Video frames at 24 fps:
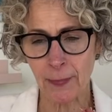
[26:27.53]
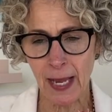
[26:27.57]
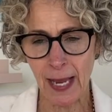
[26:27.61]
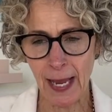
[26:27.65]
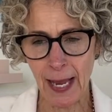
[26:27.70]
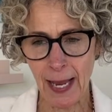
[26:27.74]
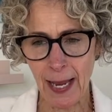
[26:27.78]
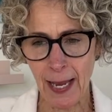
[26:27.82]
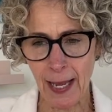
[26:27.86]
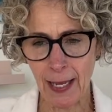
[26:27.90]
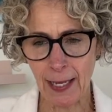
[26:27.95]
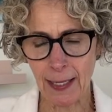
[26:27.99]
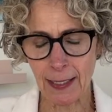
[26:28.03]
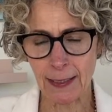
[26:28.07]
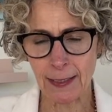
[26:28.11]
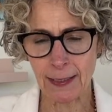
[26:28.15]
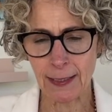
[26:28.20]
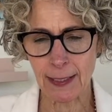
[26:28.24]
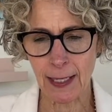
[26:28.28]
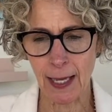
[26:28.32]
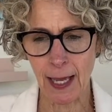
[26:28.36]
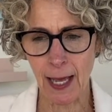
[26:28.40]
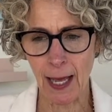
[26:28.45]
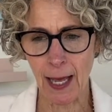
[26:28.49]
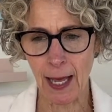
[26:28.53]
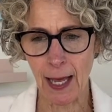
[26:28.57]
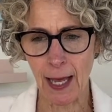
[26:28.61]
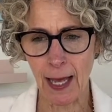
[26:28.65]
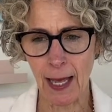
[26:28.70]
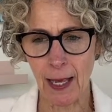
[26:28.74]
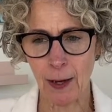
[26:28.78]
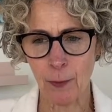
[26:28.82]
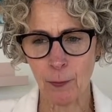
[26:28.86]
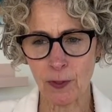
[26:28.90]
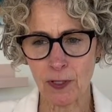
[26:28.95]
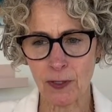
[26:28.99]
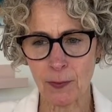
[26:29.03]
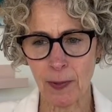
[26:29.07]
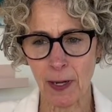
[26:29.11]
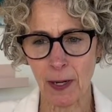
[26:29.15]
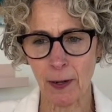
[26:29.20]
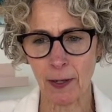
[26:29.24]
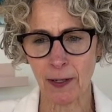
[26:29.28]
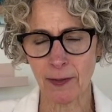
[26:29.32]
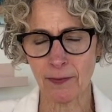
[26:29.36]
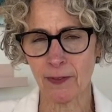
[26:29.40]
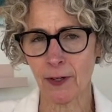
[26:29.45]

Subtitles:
And I was married